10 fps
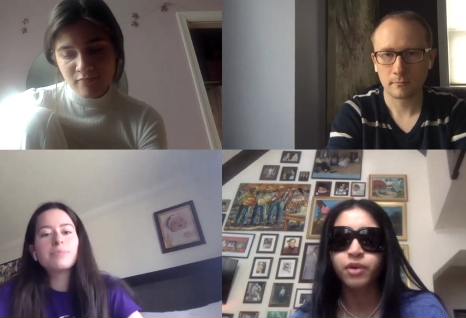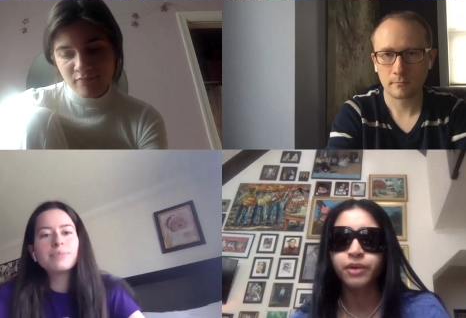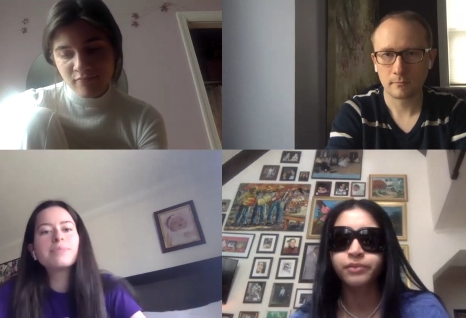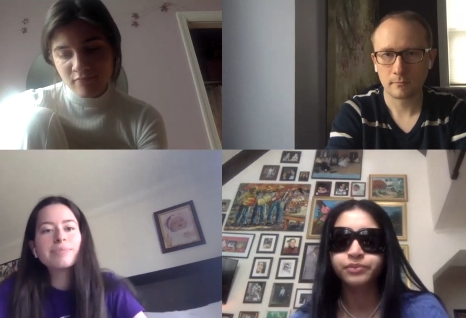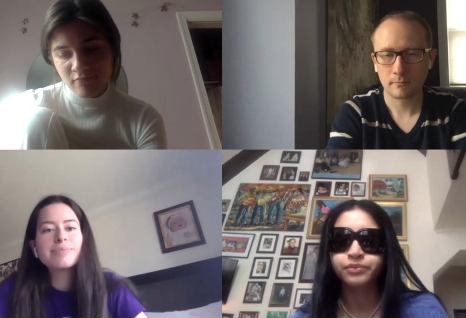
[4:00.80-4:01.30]

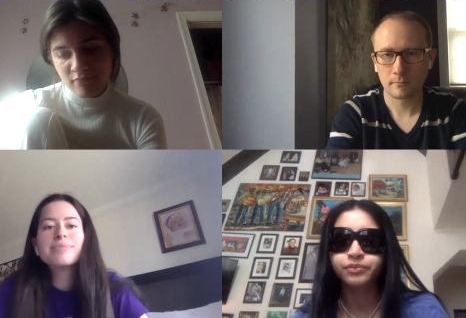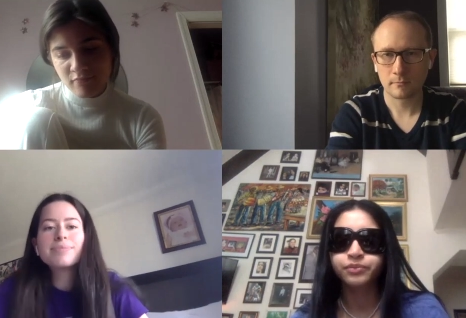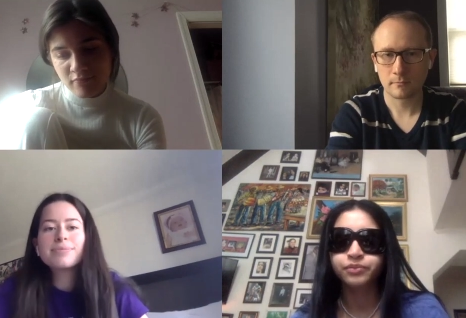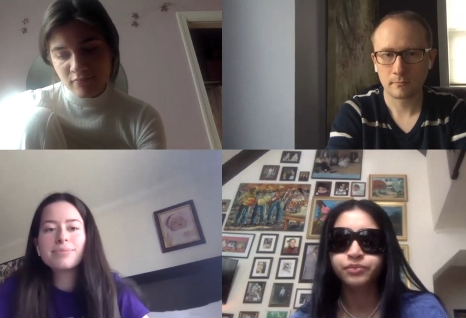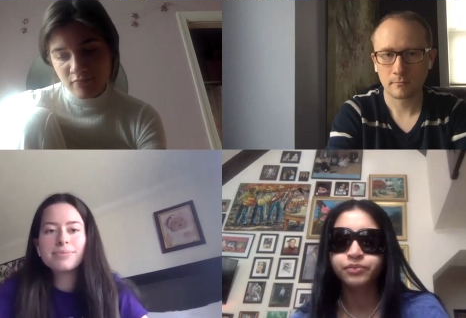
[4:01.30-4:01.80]
Speaker 1: Mm-hmm.
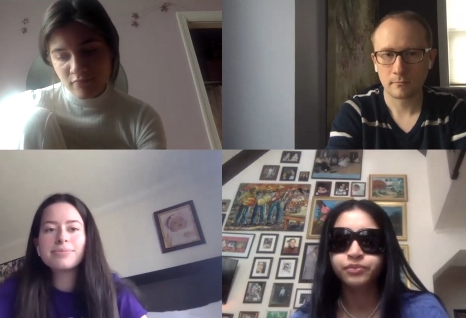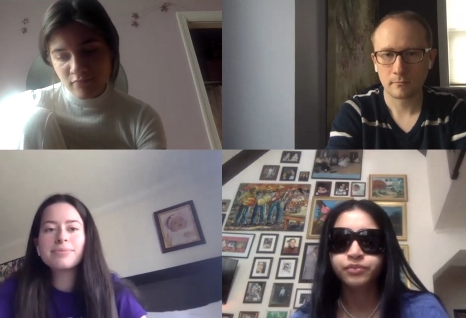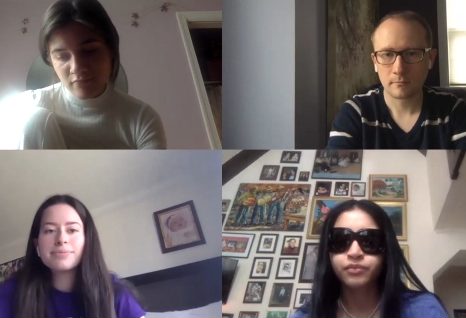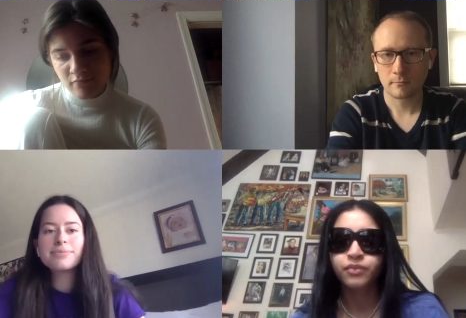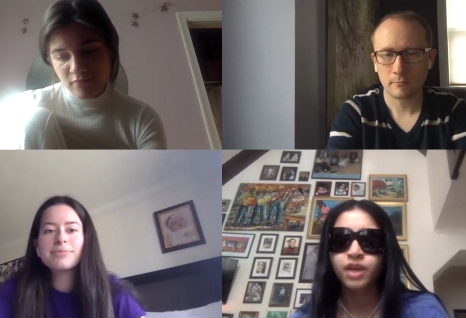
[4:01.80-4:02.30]

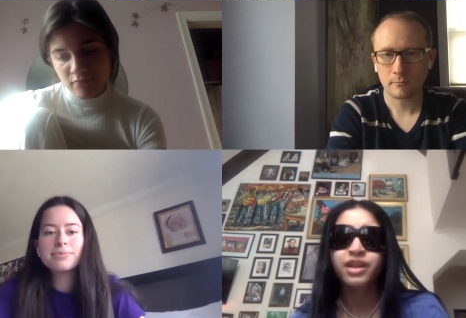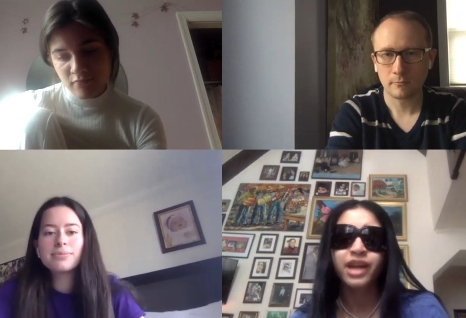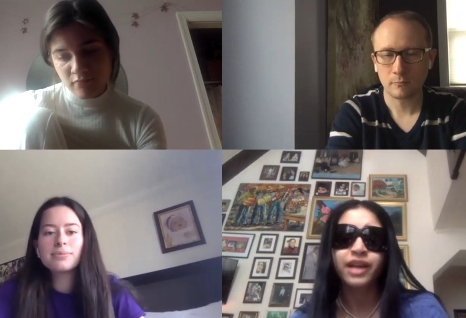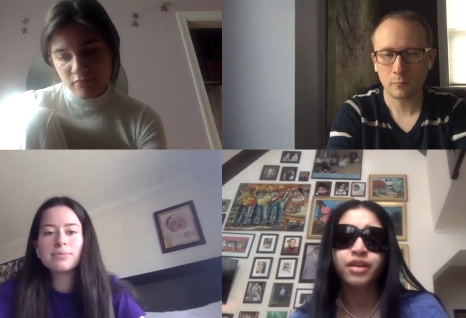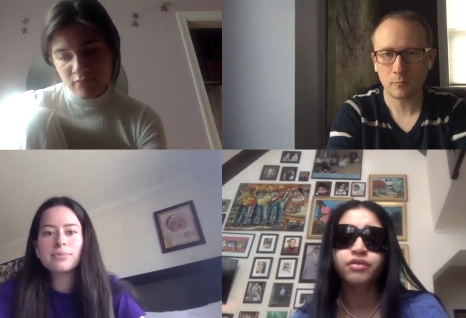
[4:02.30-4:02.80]
Yeah,
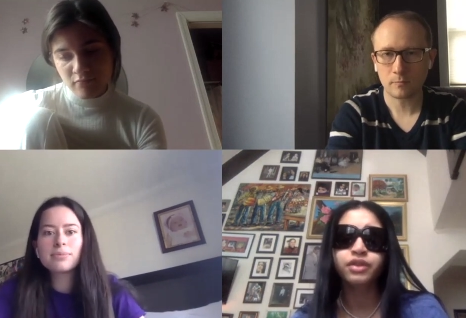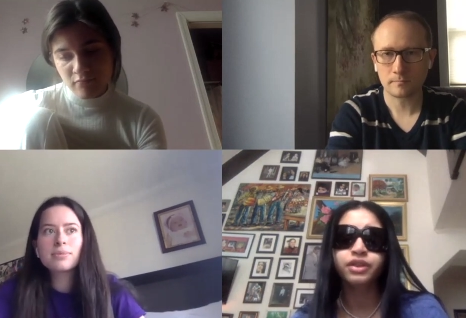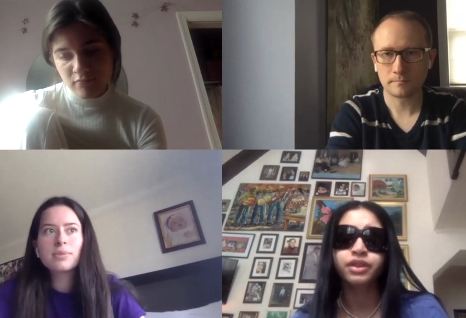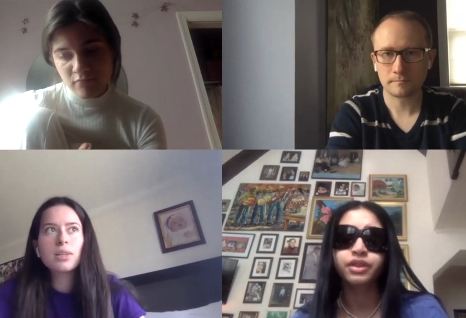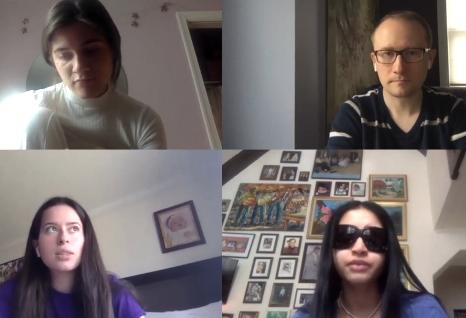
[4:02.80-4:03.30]
they're really
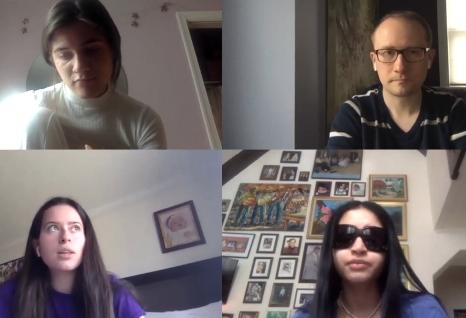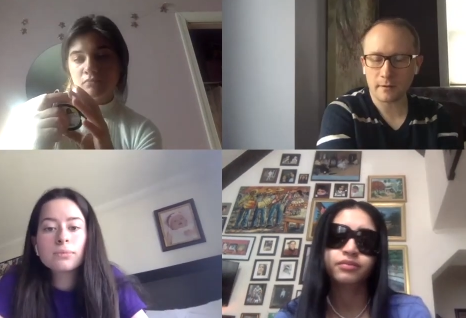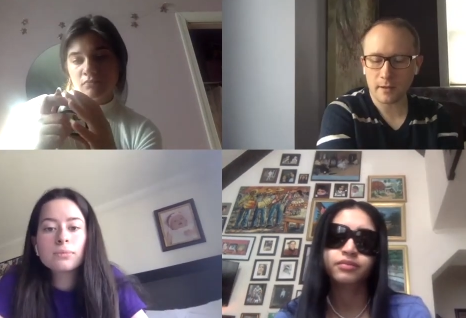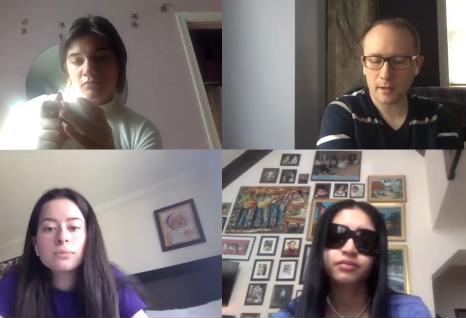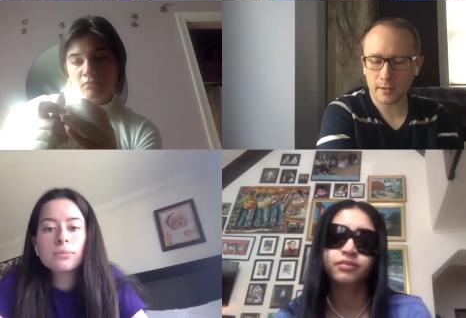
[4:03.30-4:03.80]
good.
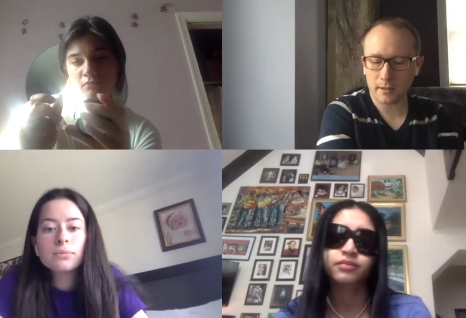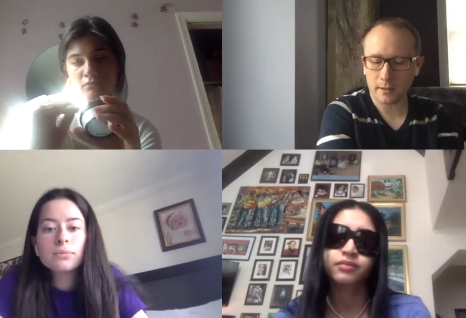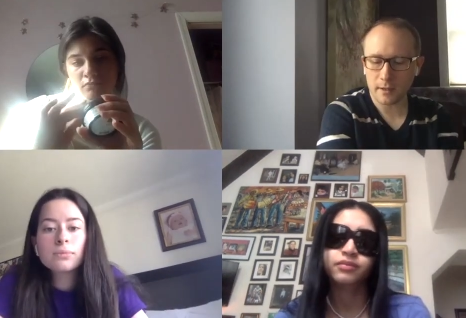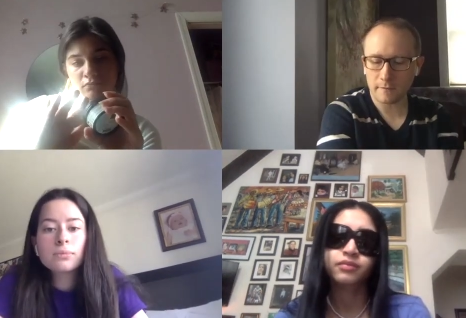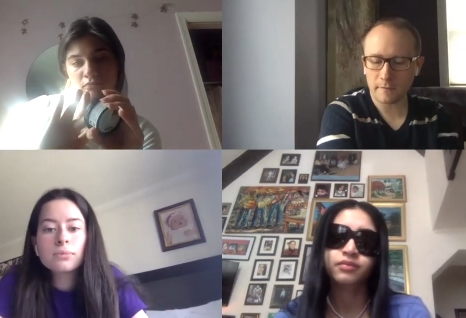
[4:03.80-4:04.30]
Speaker 2: I
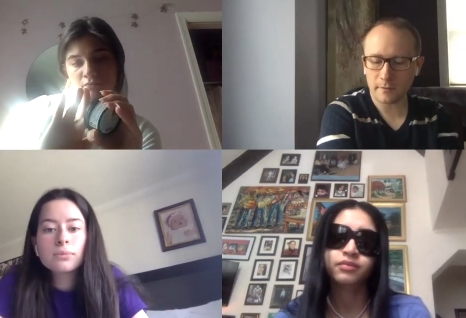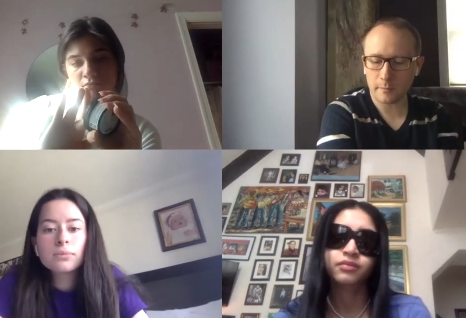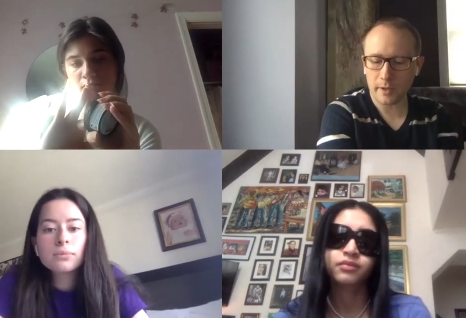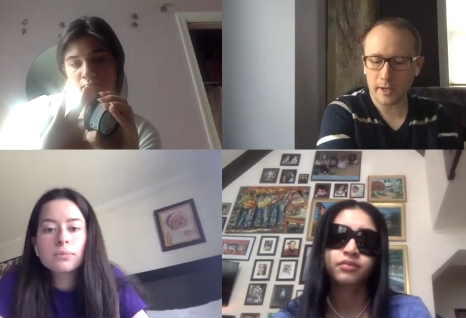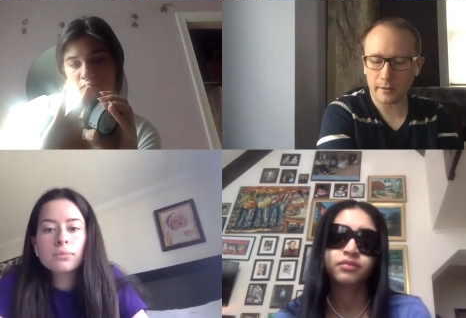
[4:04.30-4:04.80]
I feel
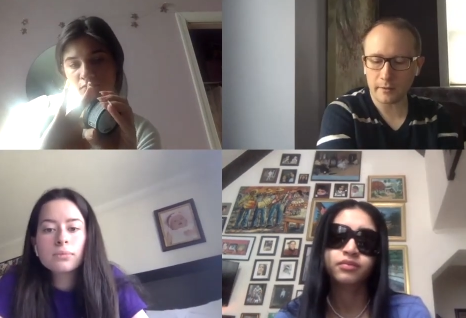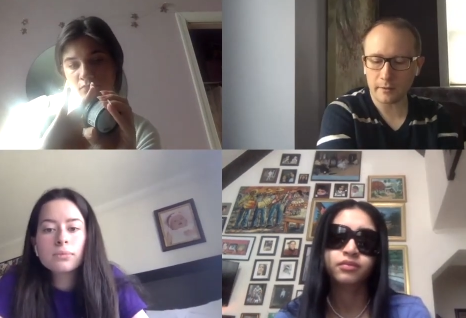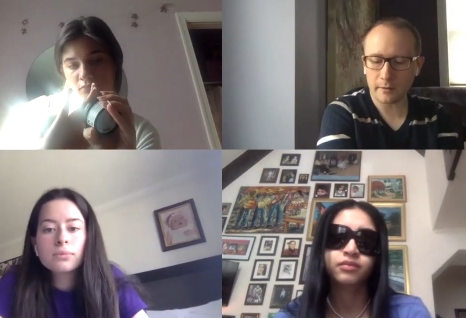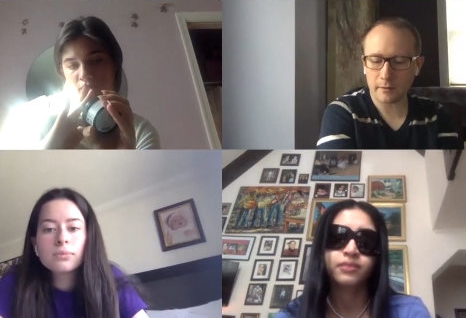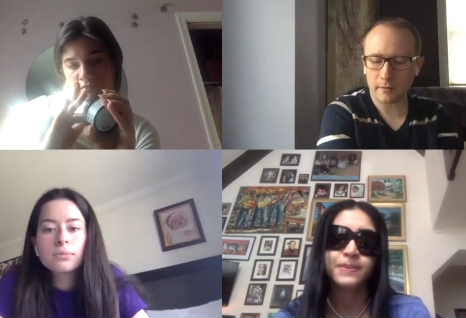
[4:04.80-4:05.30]
bad
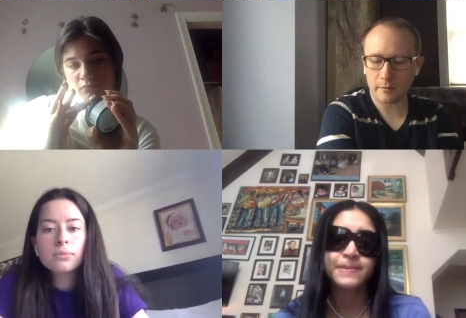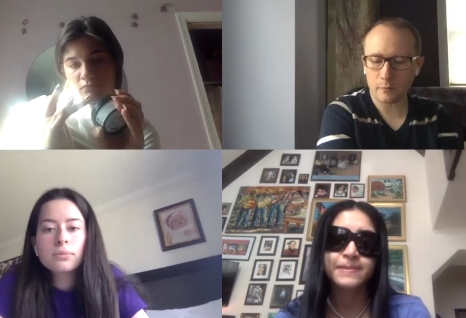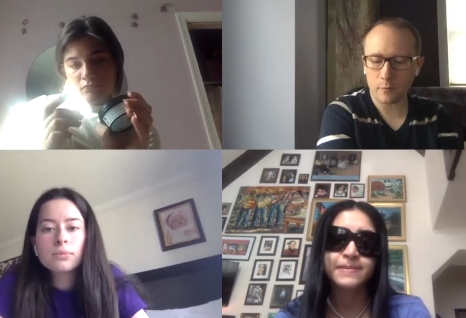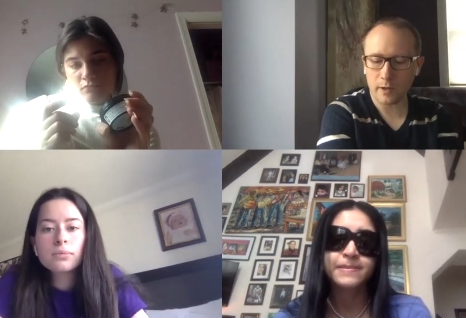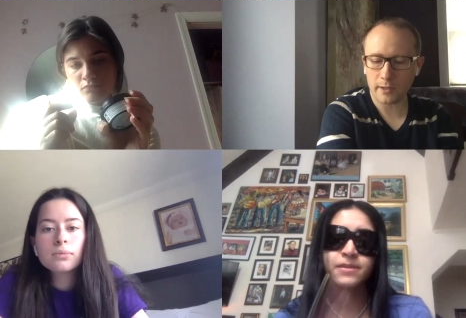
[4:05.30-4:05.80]

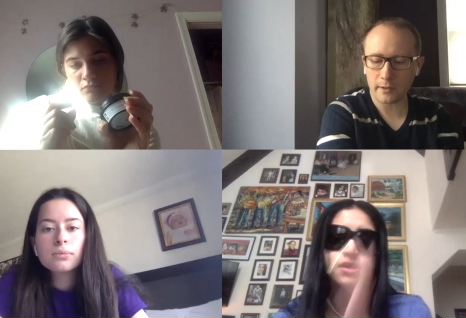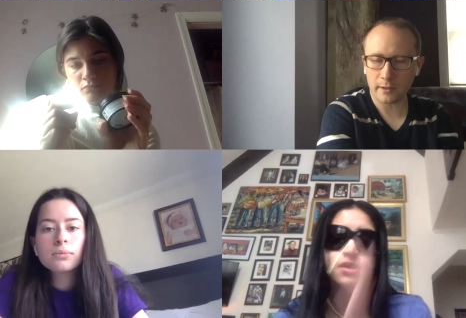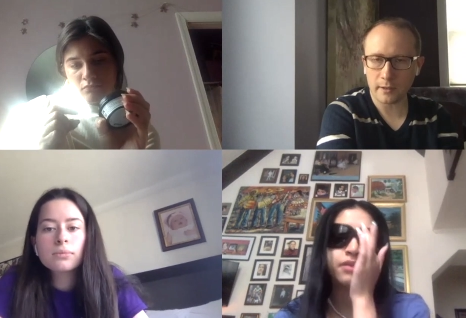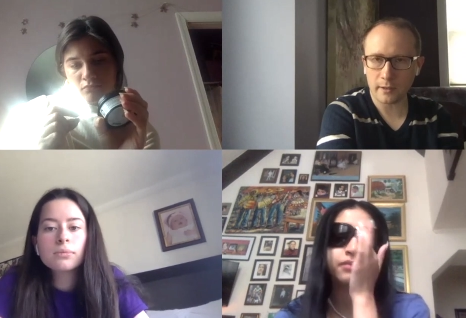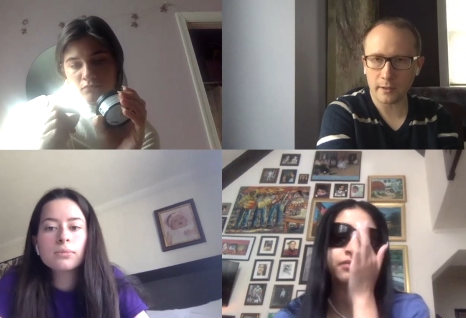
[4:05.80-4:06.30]
when
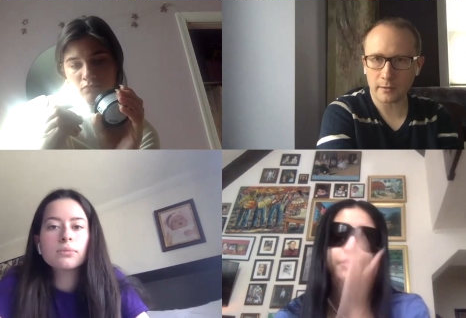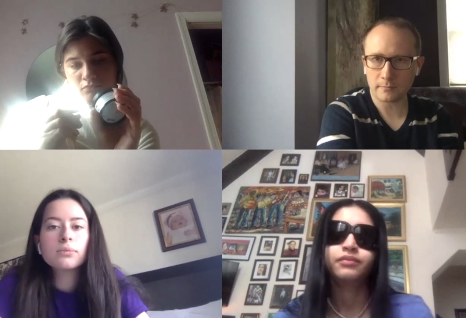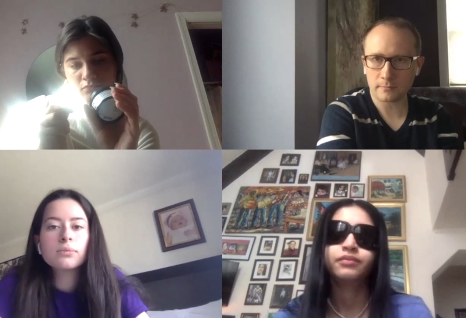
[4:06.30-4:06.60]
uh,